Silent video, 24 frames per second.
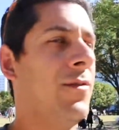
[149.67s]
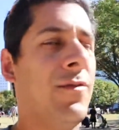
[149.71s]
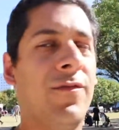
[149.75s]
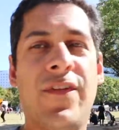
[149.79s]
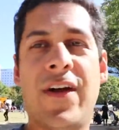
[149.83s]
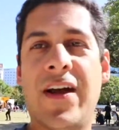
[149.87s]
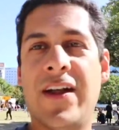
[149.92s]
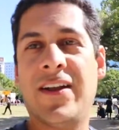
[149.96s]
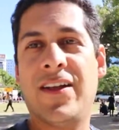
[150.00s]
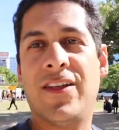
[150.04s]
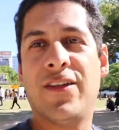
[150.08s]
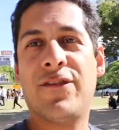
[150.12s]

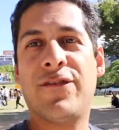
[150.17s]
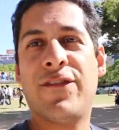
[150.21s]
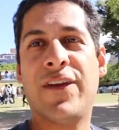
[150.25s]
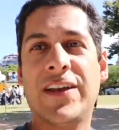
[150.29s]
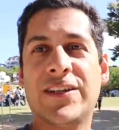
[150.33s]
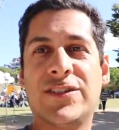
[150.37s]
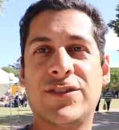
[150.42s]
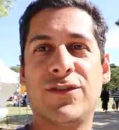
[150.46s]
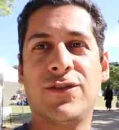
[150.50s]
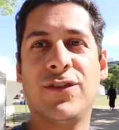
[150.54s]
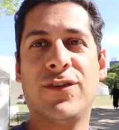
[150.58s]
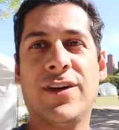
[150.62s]
Found another
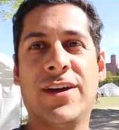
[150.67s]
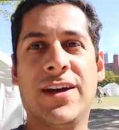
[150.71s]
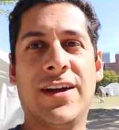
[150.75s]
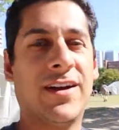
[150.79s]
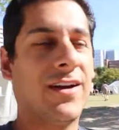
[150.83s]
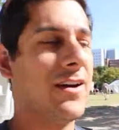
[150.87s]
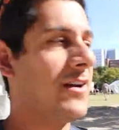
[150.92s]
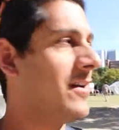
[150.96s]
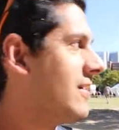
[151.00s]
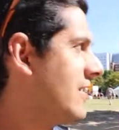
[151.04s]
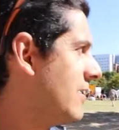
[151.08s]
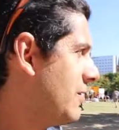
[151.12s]
festival
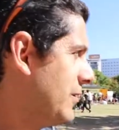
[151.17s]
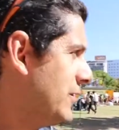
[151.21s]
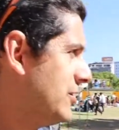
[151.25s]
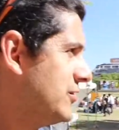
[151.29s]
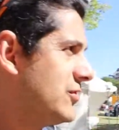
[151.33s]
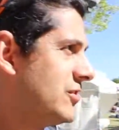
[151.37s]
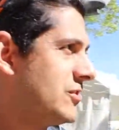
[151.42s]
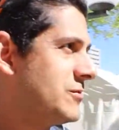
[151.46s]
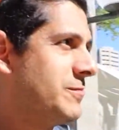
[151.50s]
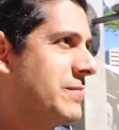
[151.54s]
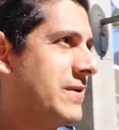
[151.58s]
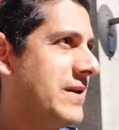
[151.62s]
here and we
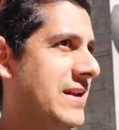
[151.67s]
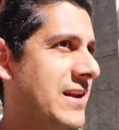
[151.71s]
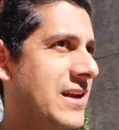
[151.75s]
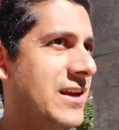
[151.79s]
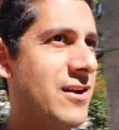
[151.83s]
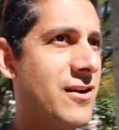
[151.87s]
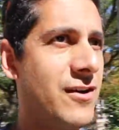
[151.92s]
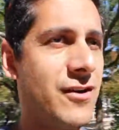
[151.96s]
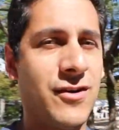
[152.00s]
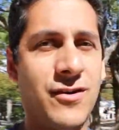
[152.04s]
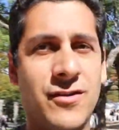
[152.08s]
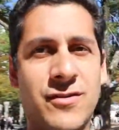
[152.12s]
just been
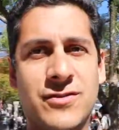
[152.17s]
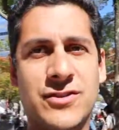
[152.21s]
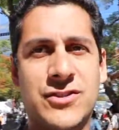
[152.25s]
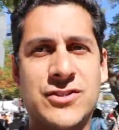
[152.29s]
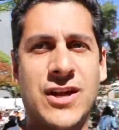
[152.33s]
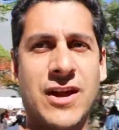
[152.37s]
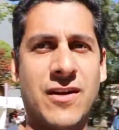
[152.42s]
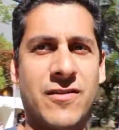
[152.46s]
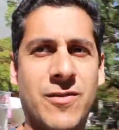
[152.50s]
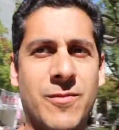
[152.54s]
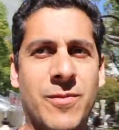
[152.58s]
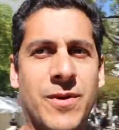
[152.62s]
here, just
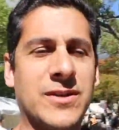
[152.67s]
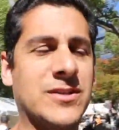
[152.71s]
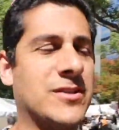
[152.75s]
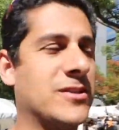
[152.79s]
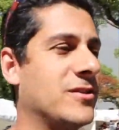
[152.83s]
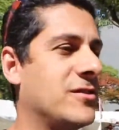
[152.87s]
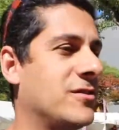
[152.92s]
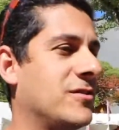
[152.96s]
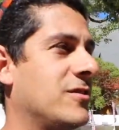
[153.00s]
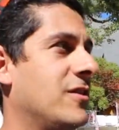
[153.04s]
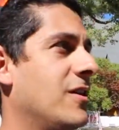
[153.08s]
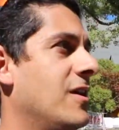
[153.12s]
got off the
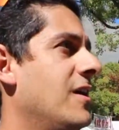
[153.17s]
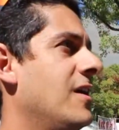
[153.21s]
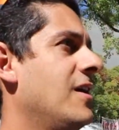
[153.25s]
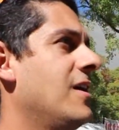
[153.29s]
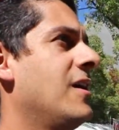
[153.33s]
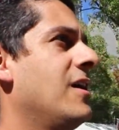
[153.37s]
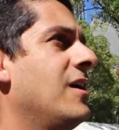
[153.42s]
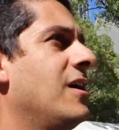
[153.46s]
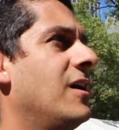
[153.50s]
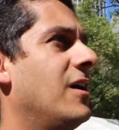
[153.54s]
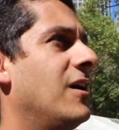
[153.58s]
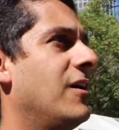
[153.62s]
buses
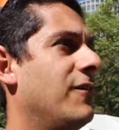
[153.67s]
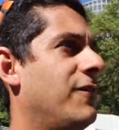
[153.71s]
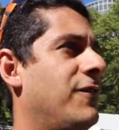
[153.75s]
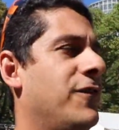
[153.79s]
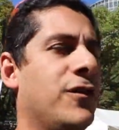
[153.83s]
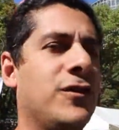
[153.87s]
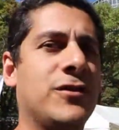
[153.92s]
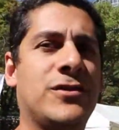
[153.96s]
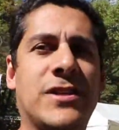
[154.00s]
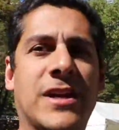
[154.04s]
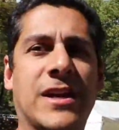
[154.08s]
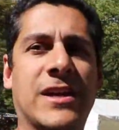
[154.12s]
a
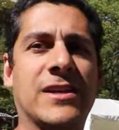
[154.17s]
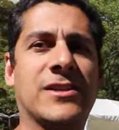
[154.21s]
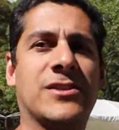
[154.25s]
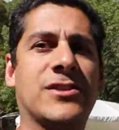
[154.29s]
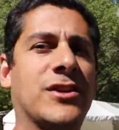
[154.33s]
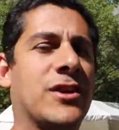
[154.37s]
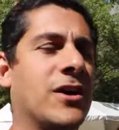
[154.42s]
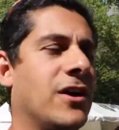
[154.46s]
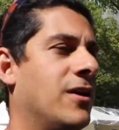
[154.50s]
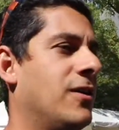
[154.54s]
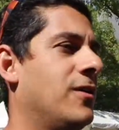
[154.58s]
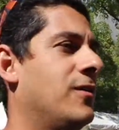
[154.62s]
few seconds
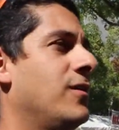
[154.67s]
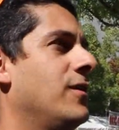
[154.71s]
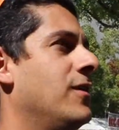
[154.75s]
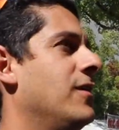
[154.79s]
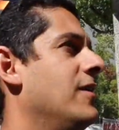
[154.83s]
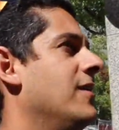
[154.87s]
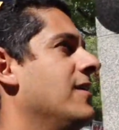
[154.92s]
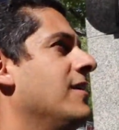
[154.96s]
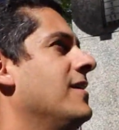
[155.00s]
ago.